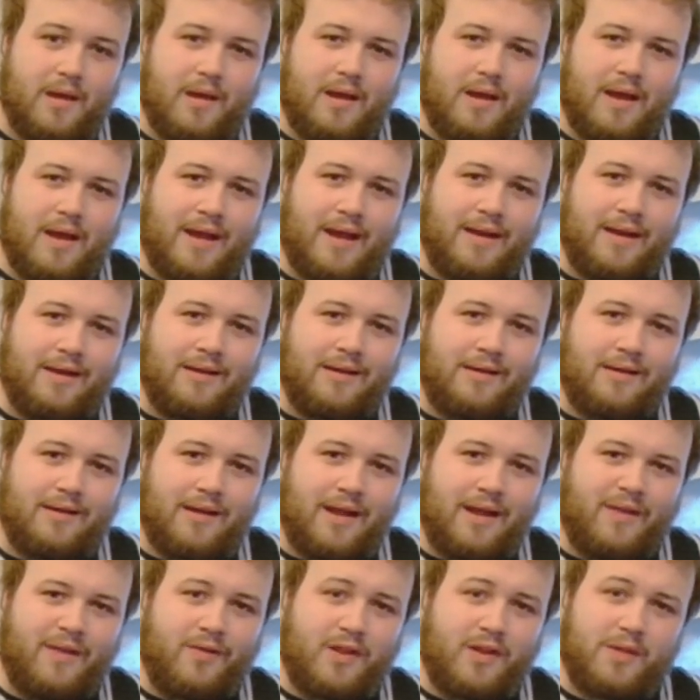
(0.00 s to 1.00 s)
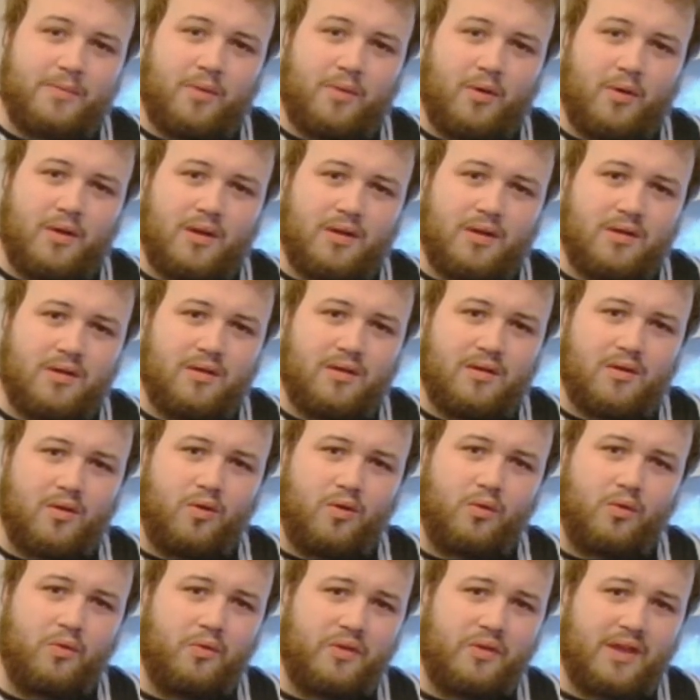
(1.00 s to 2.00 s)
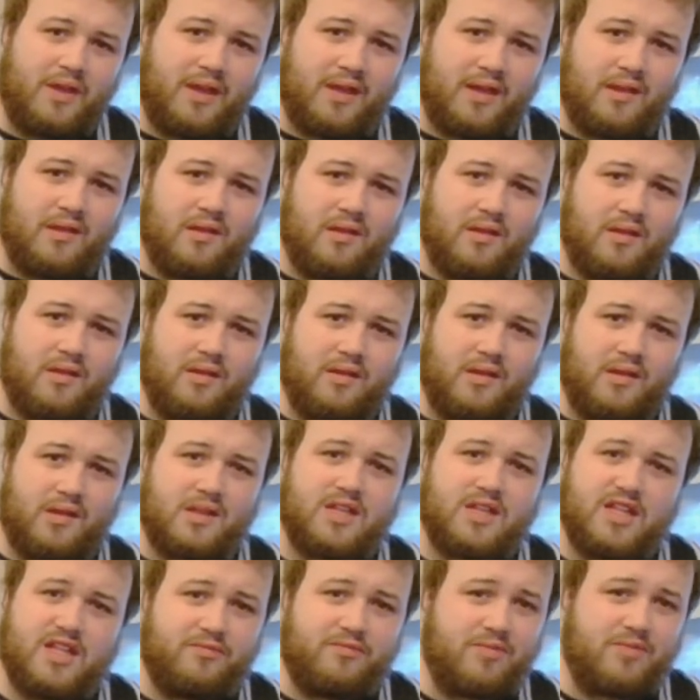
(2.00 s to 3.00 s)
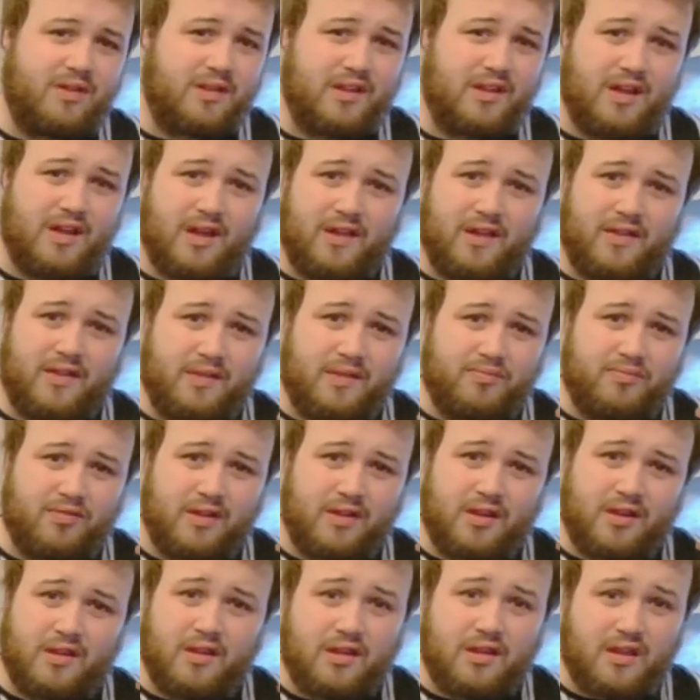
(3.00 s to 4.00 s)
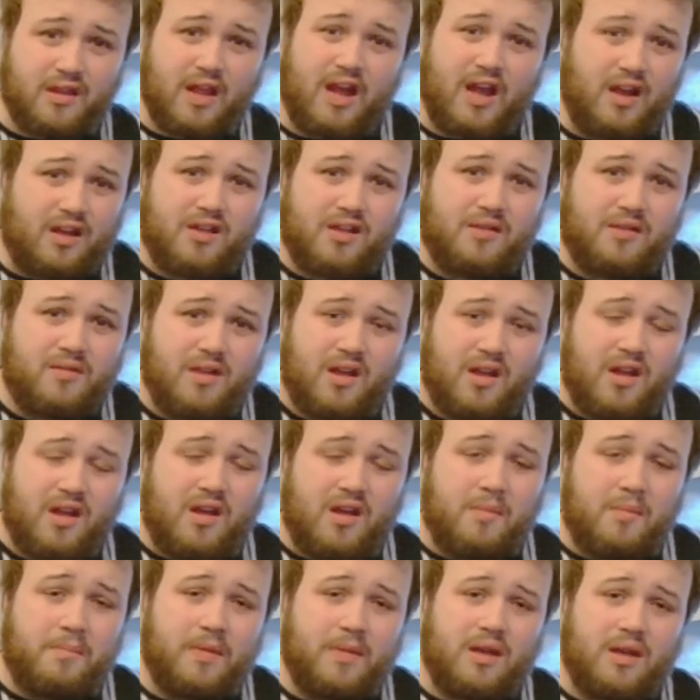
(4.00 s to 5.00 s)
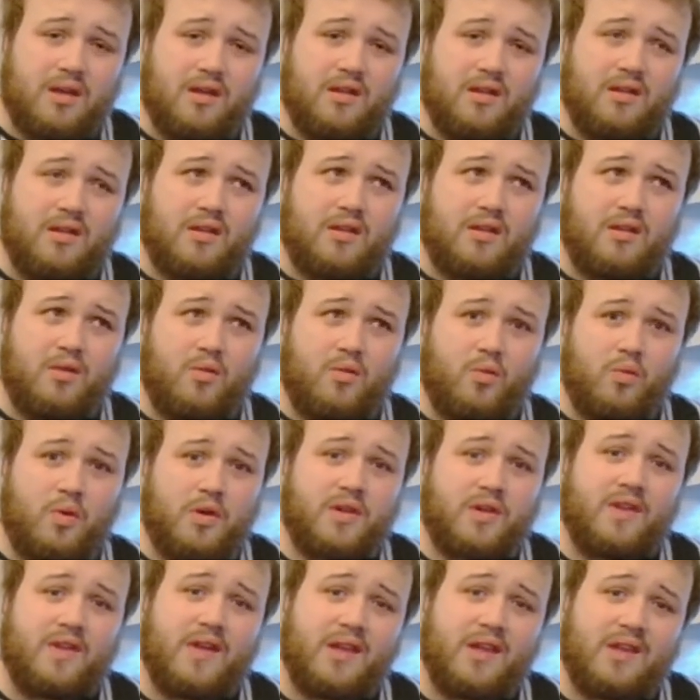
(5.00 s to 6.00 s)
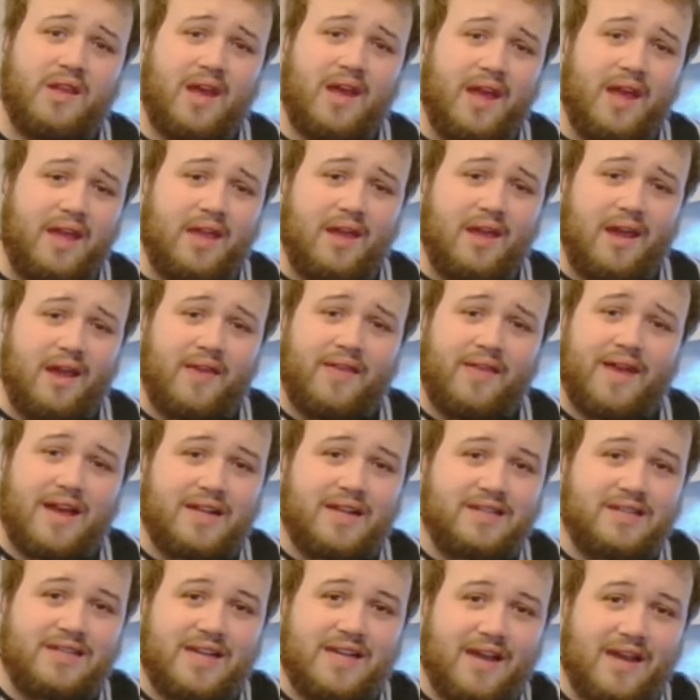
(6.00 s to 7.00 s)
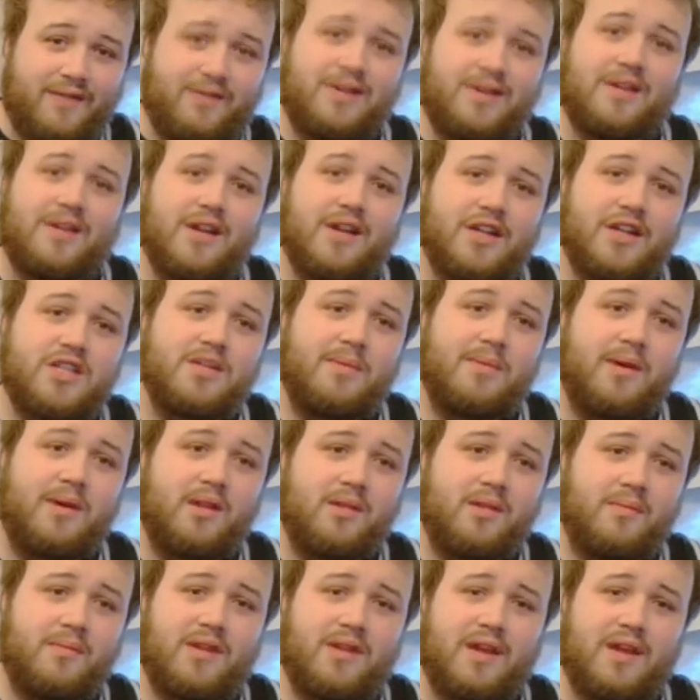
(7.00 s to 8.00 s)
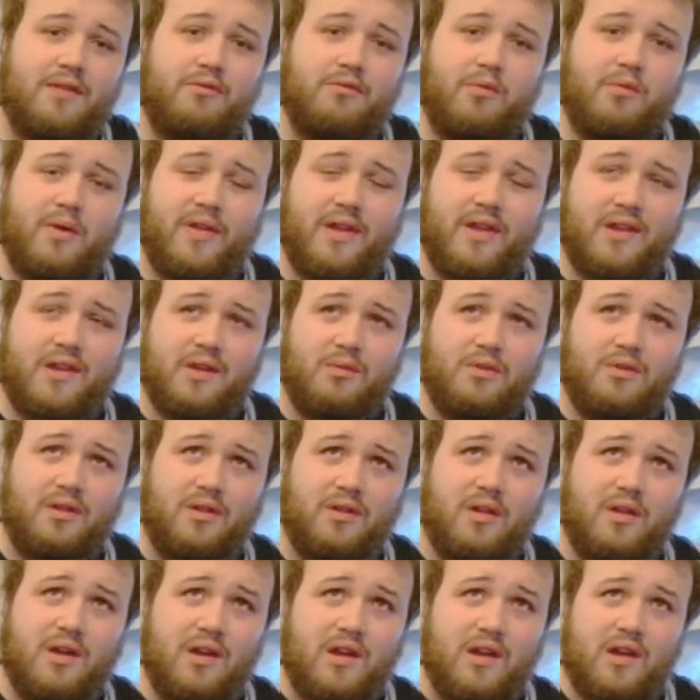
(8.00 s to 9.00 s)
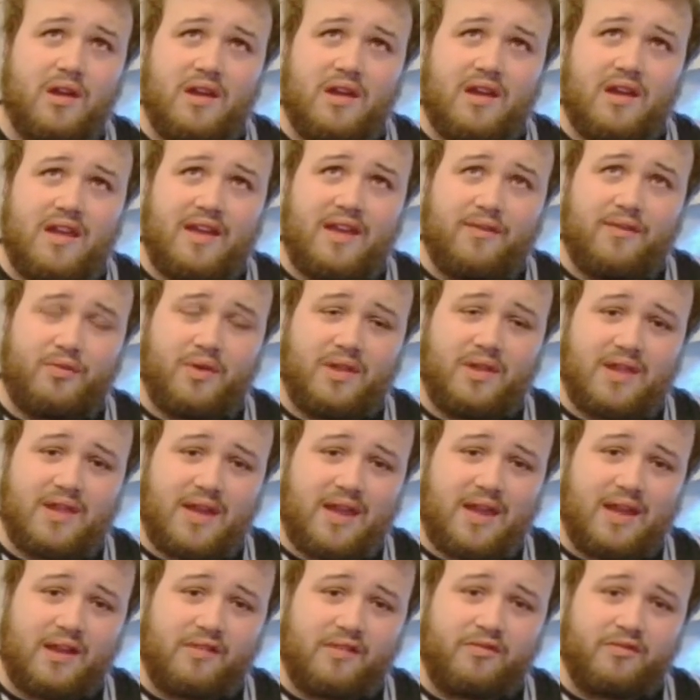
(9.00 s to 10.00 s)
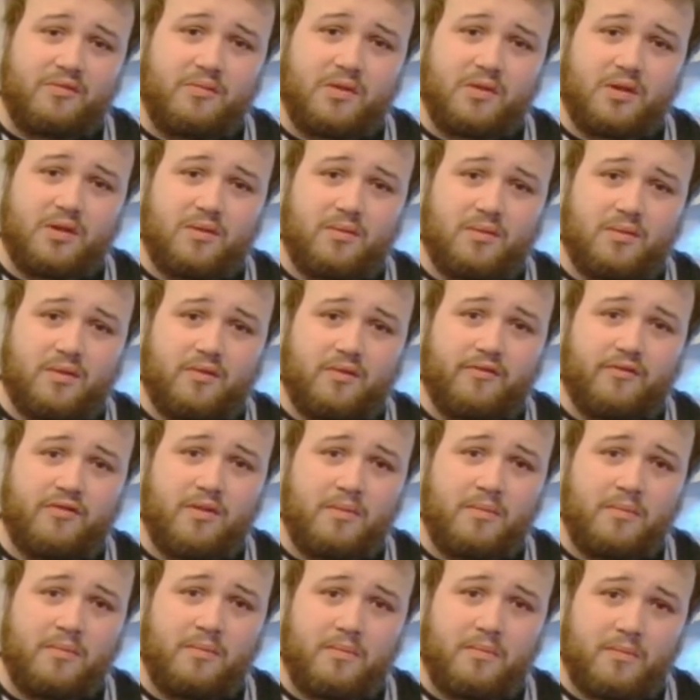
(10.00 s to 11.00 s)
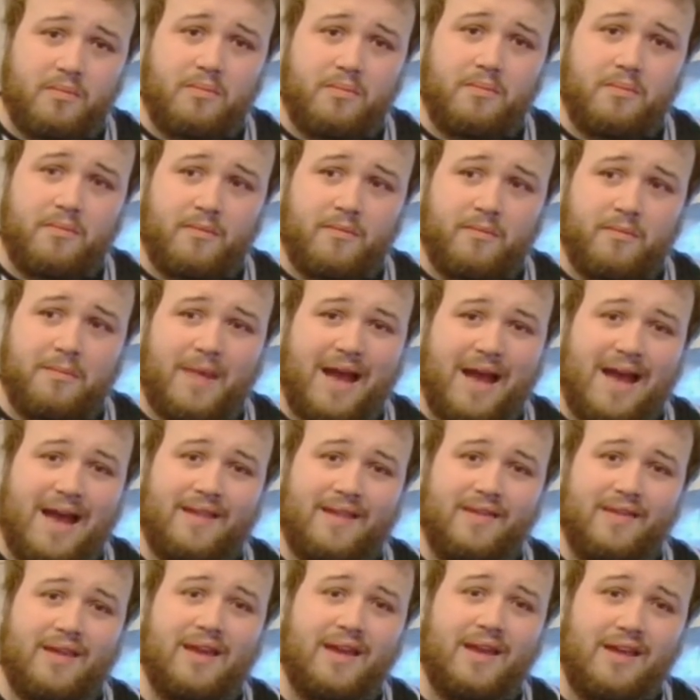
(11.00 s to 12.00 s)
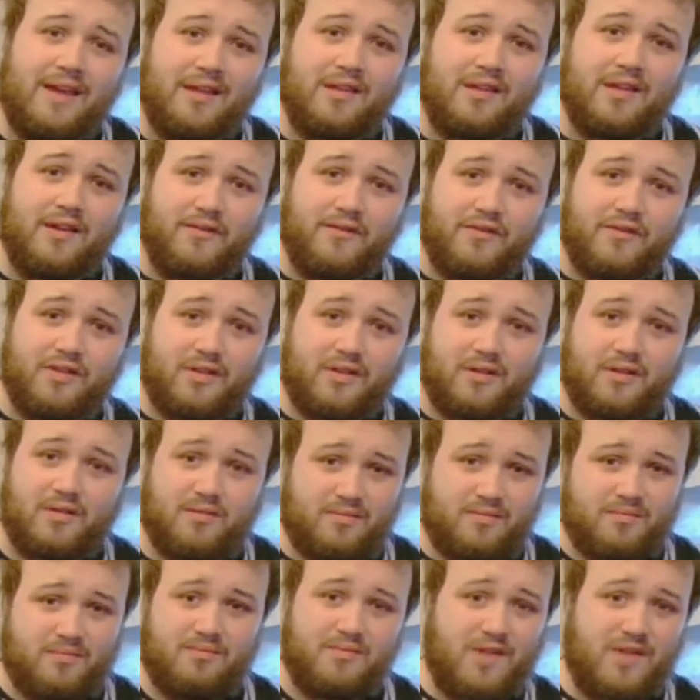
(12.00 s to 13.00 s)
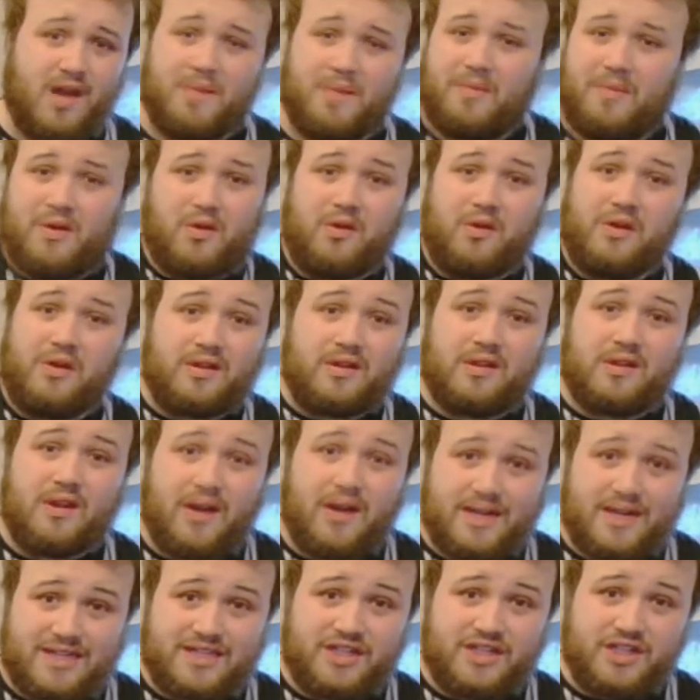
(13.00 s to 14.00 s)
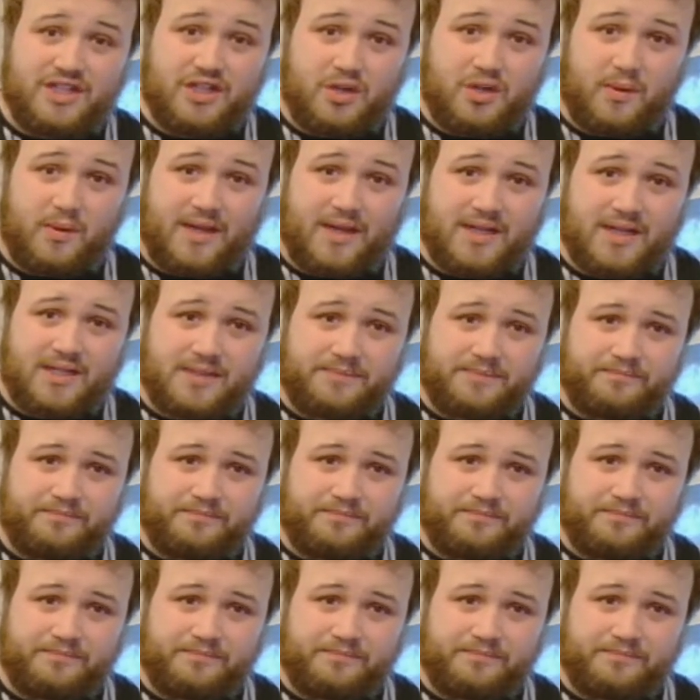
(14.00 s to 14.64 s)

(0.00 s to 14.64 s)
And at this point, all these chief priests, these priests are stuck. Because what do they say? And they actually have a discussion amongst themselves where they say, well, if we say it's from man that he's kind of just come along and decided to do it,